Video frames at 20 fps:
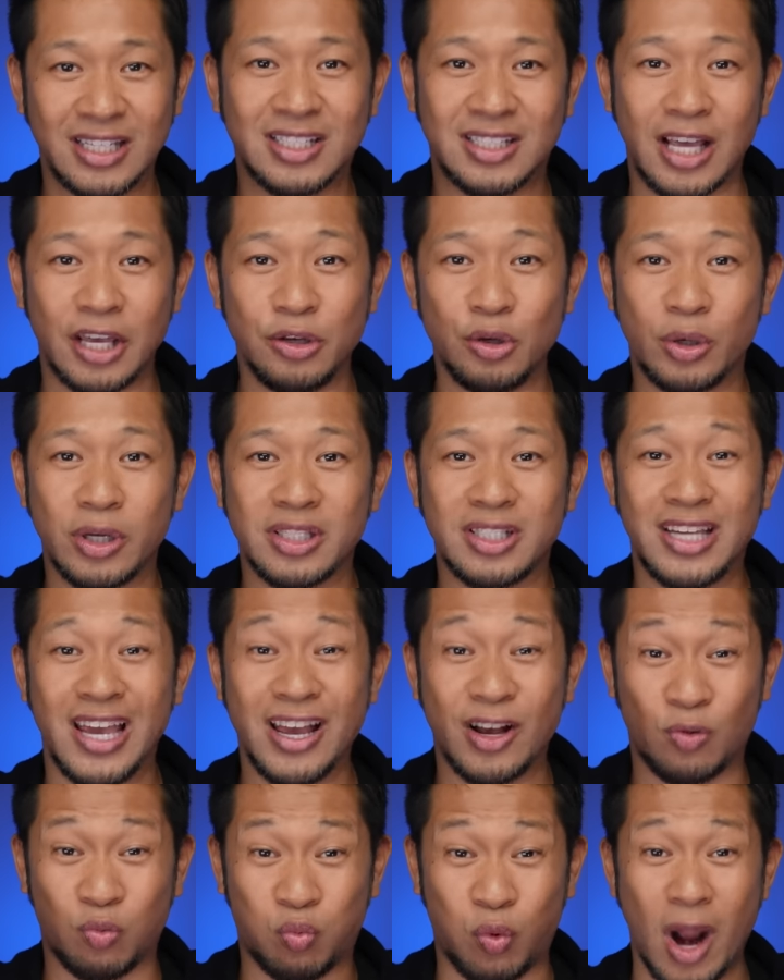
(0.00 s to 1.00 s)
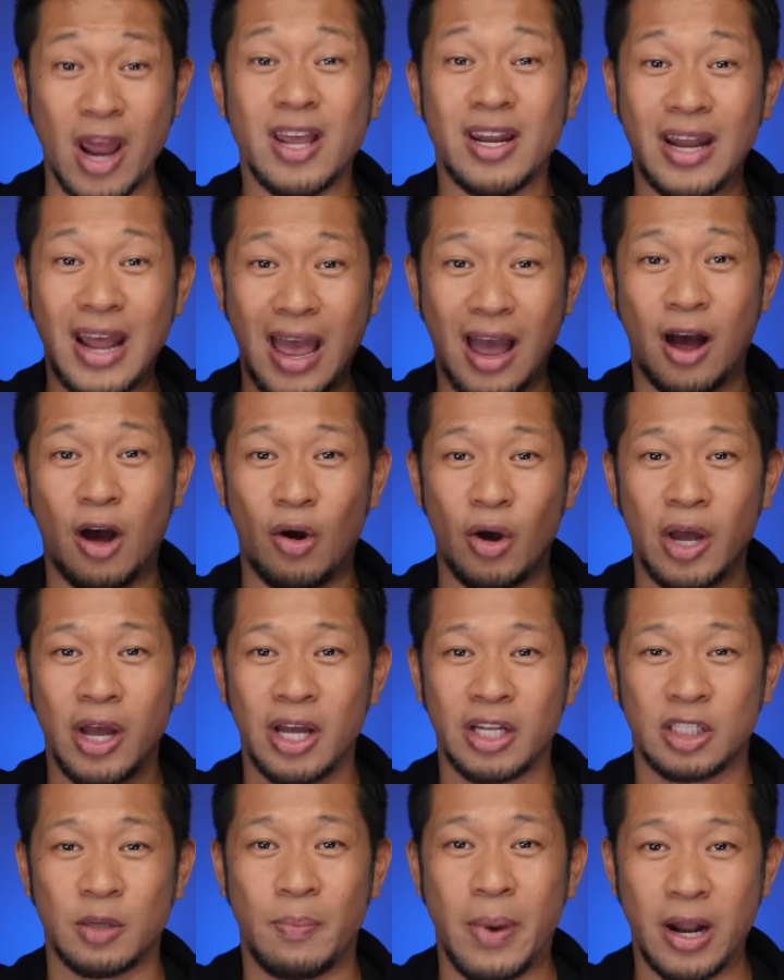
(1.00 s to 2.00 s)
that you can take right now
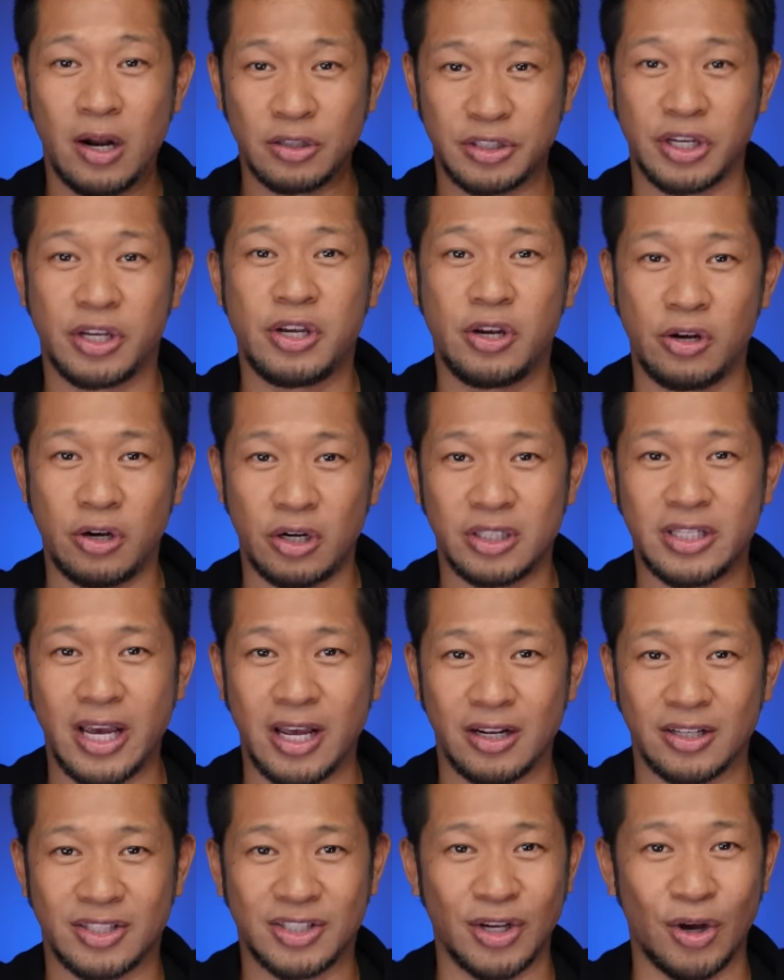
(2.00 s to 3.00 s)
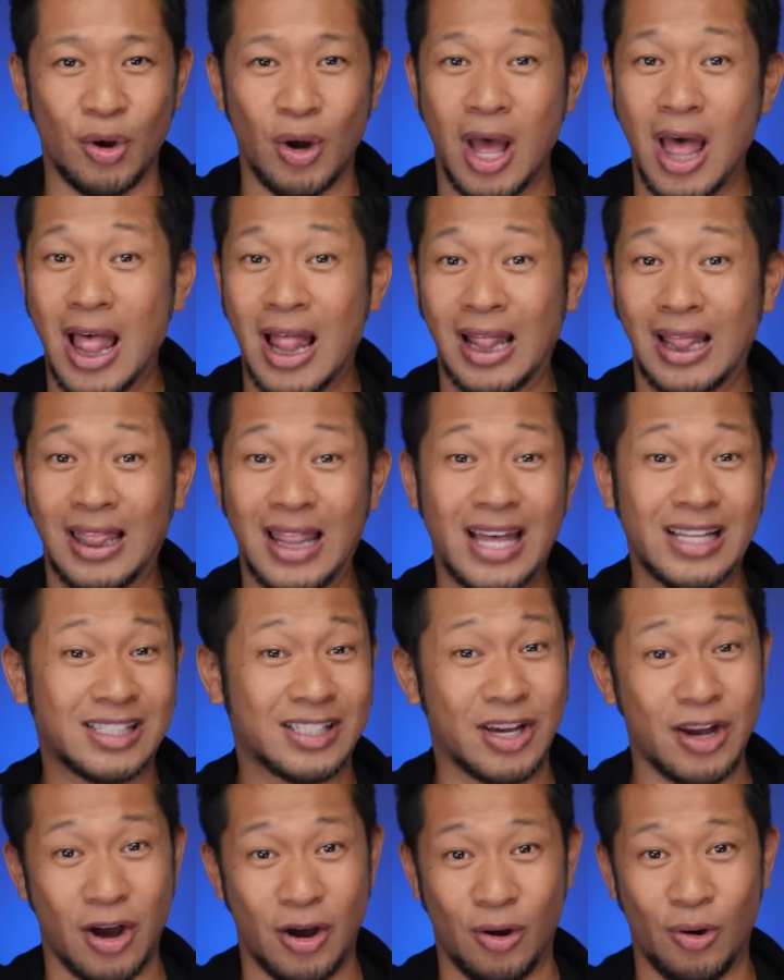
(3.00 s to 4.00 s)
to better secure your data. So let's
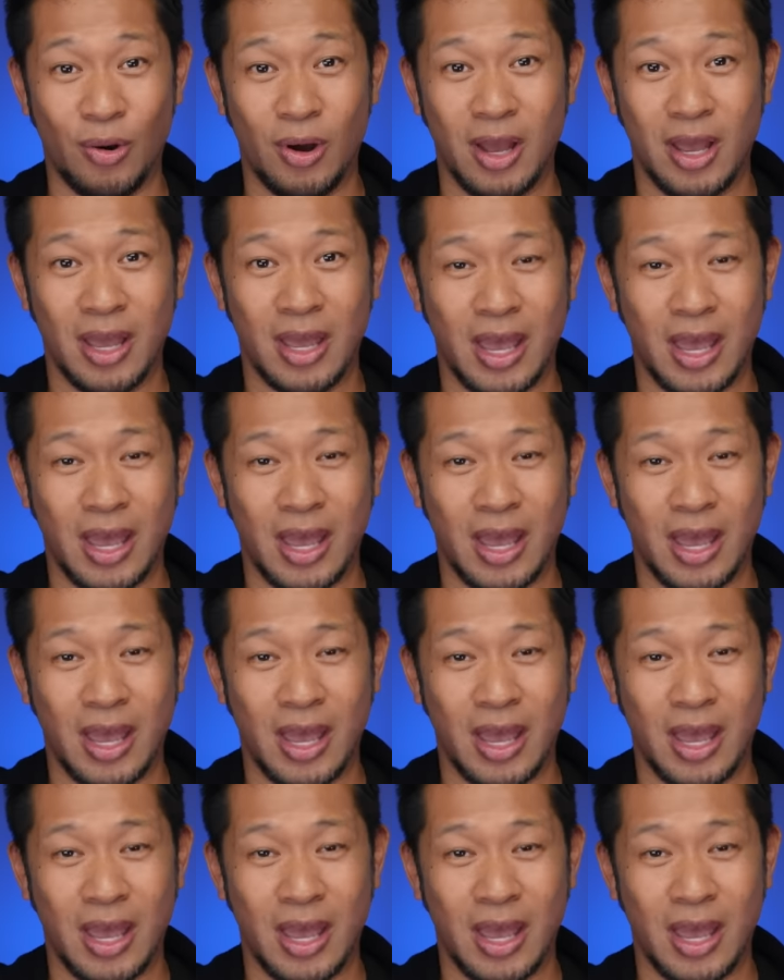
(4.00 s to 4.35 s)
go.